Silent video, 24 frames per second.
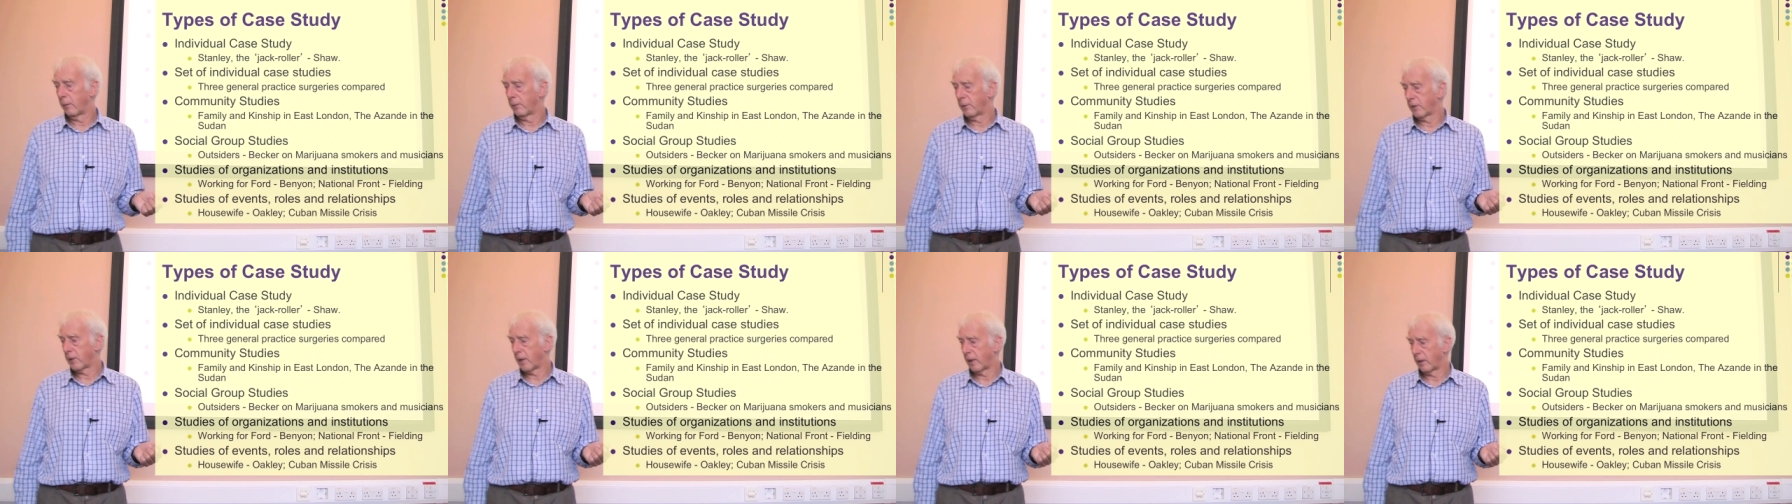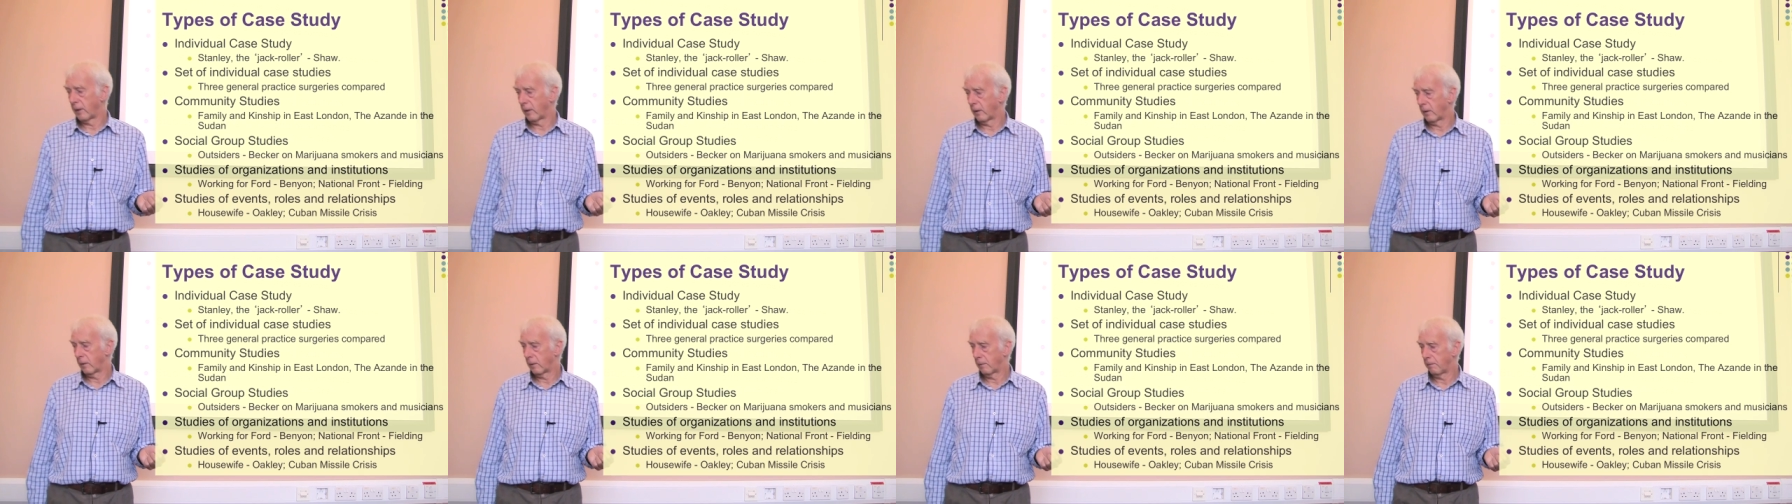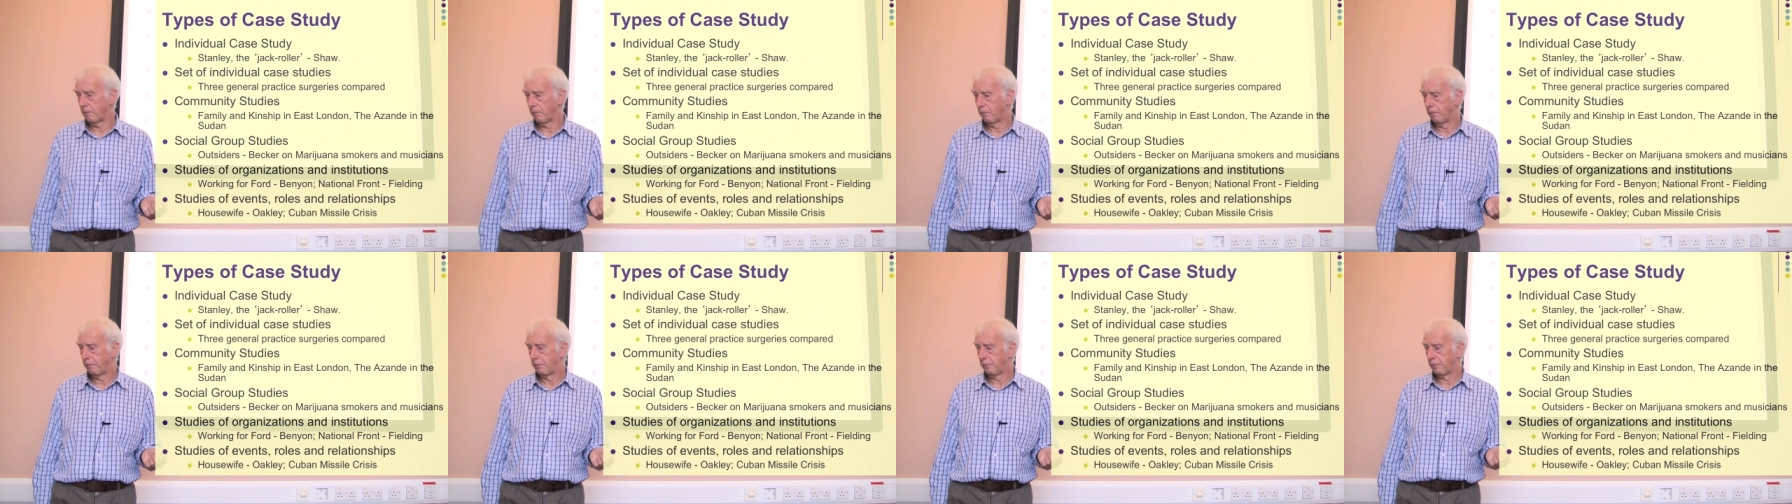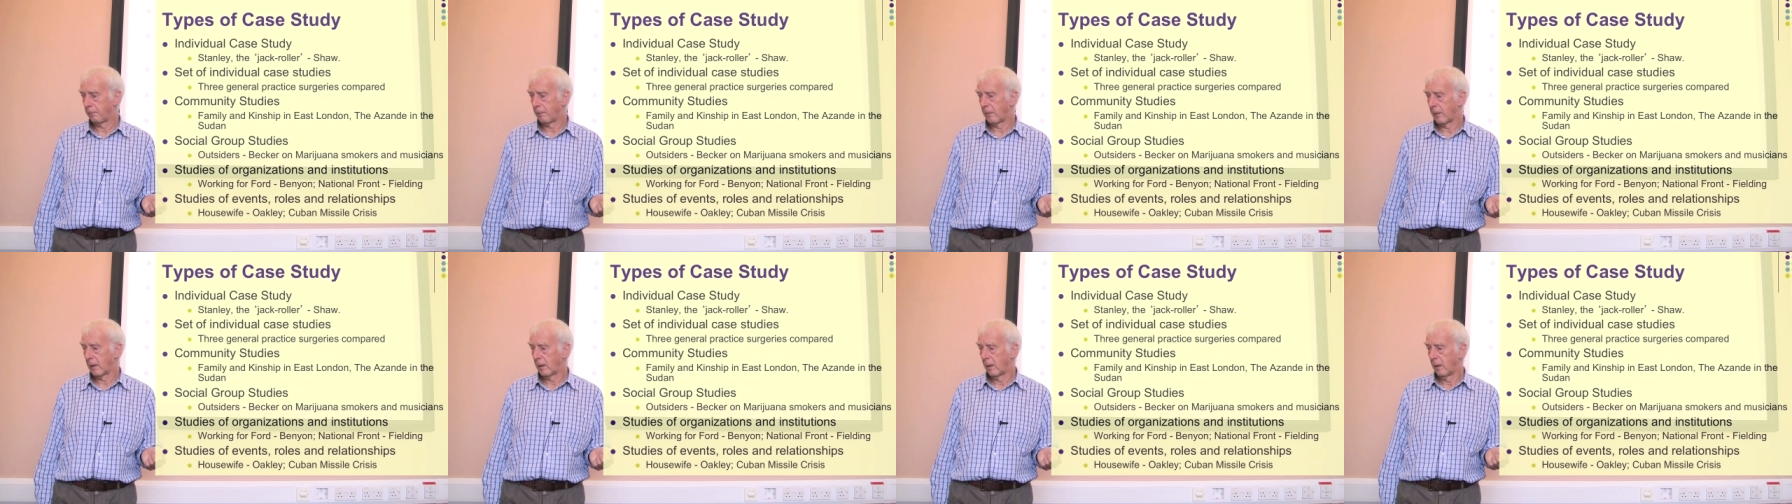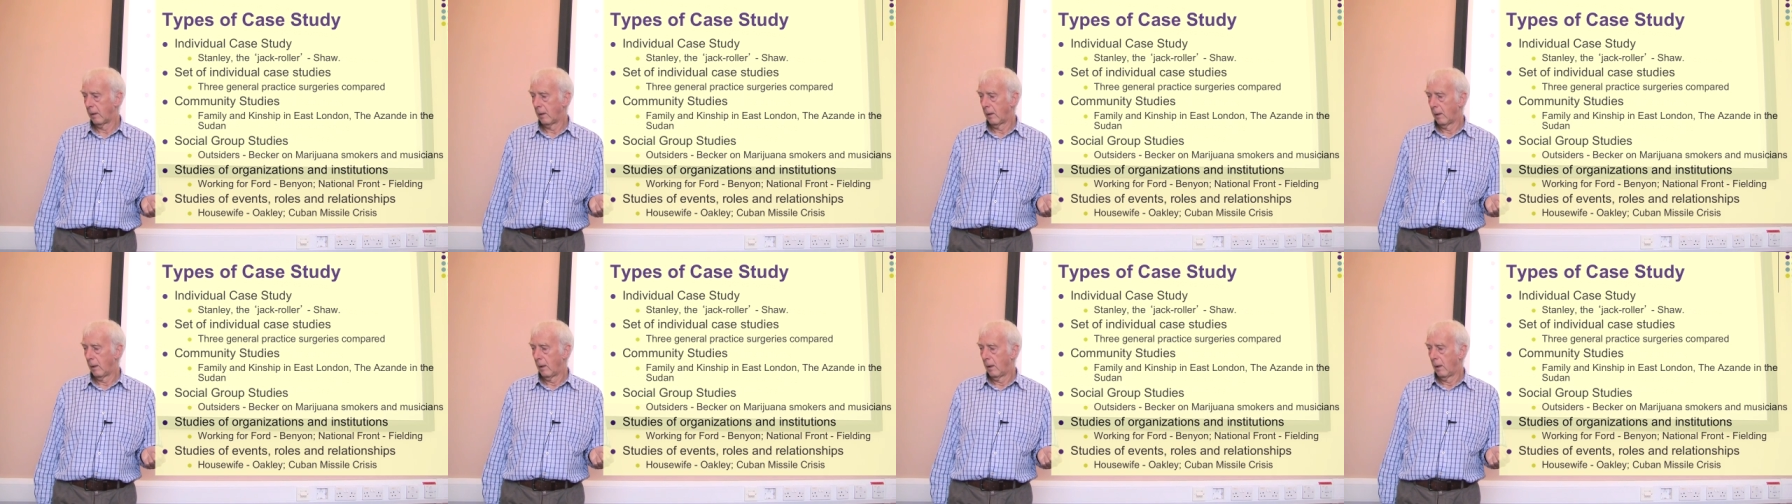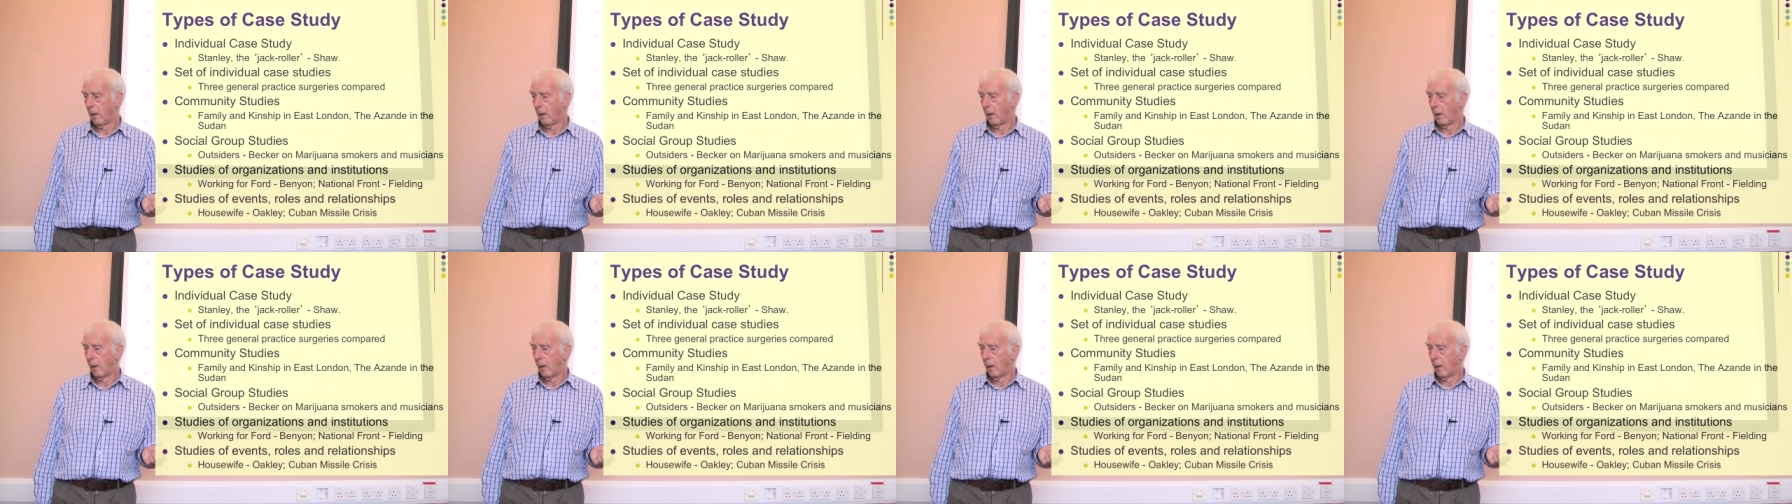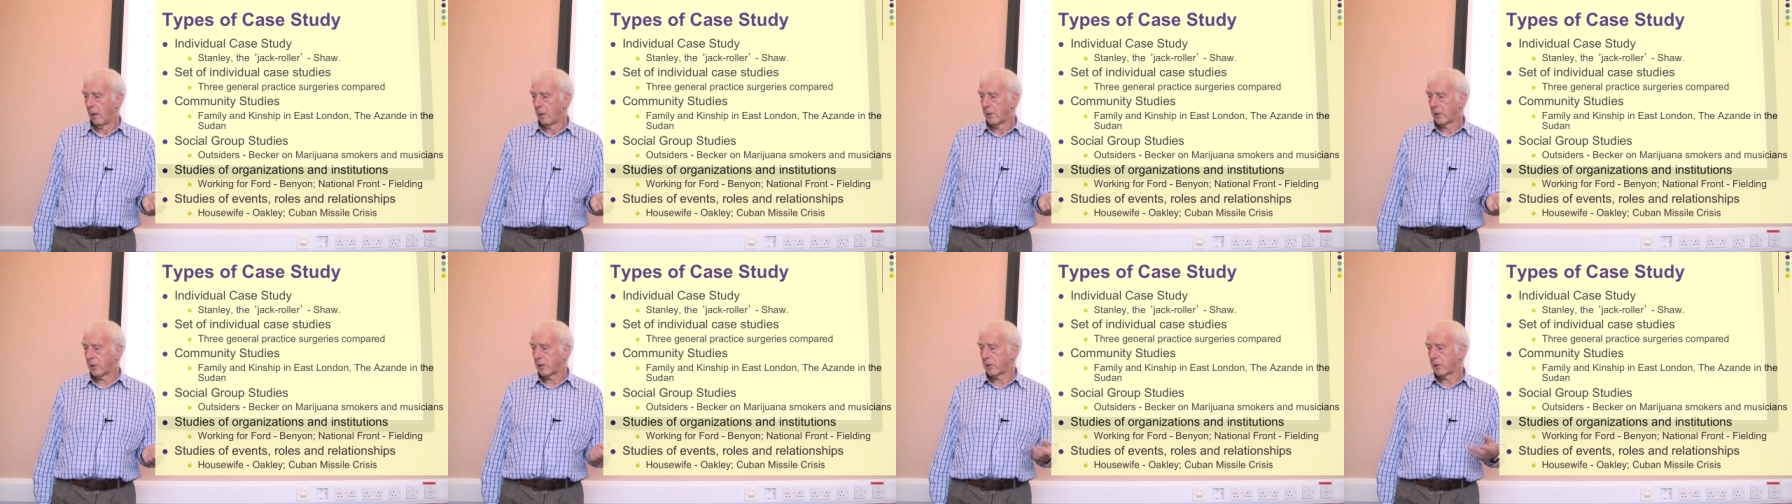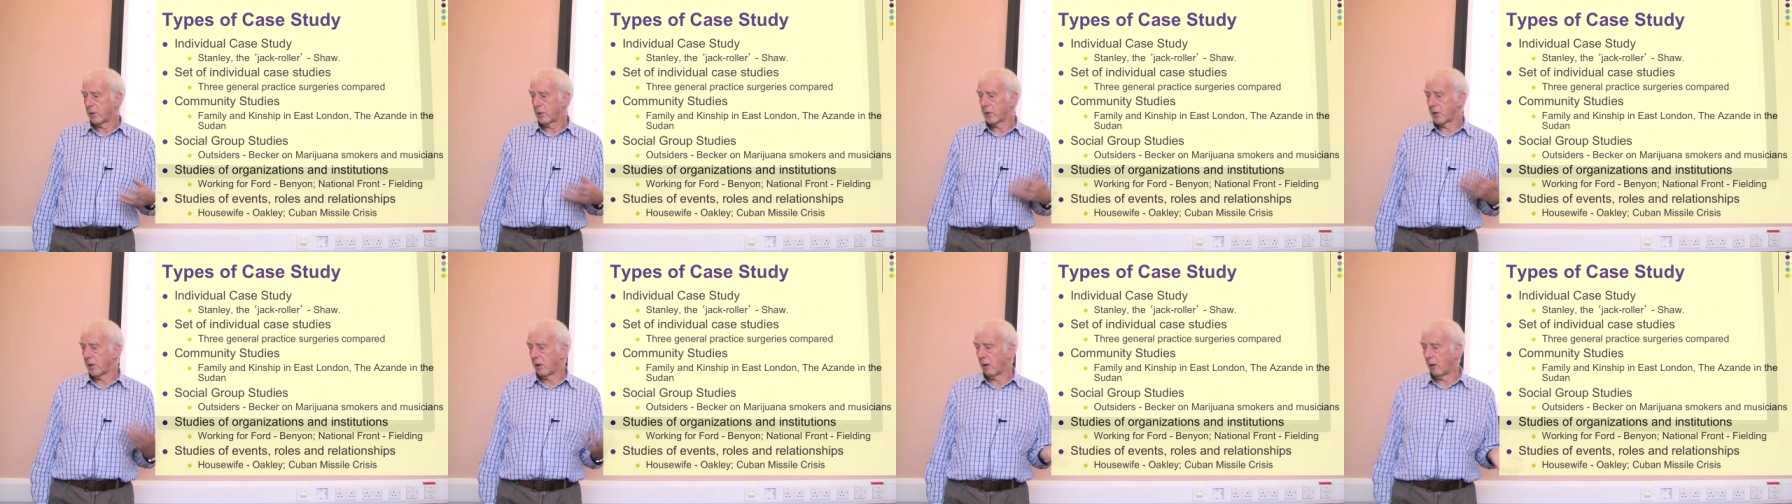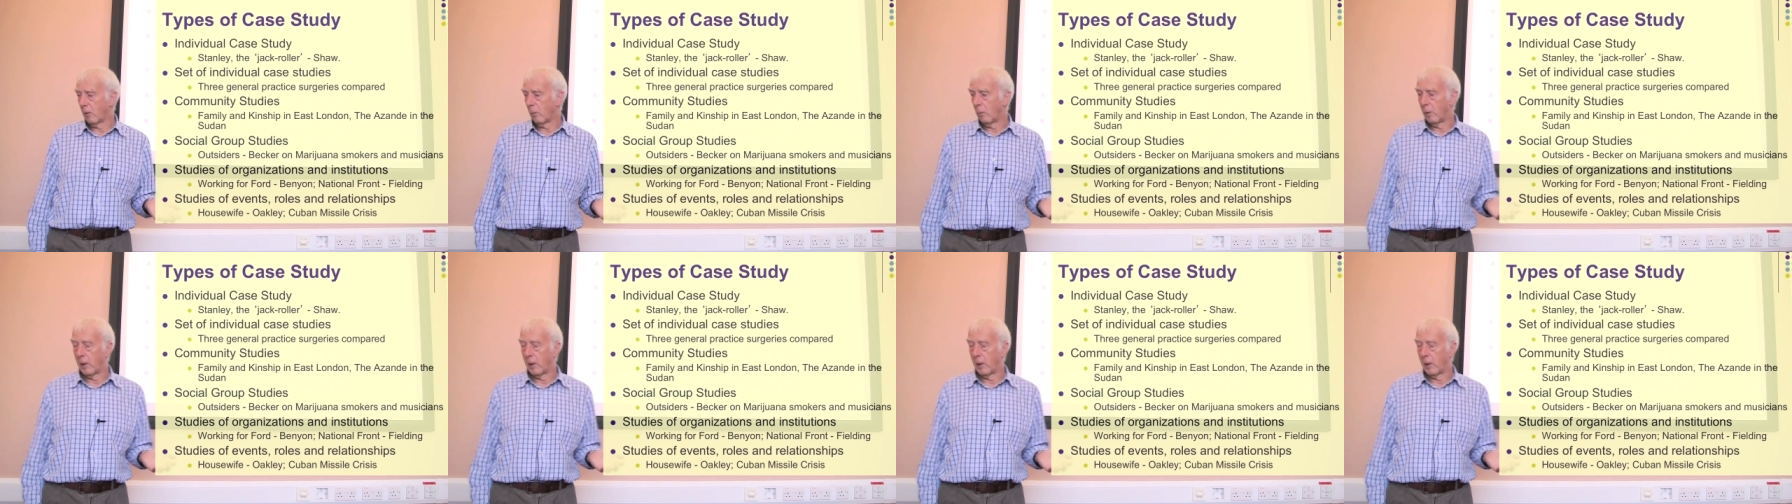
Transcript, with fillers: studies. Just to start